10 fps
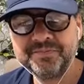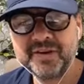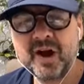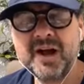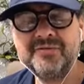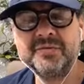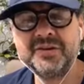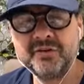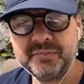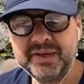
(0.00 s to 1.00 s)
I have the
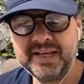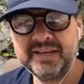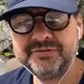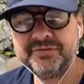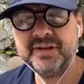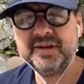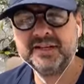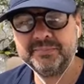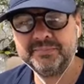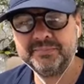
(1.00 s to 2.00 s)
self-belief
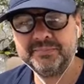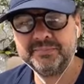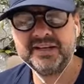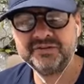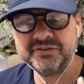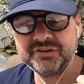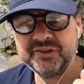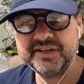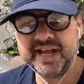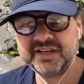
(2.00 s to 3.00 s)
and the passion to make a
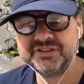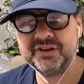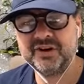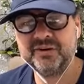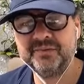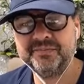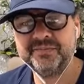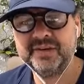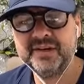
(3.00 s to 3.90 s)
difference on the next dial.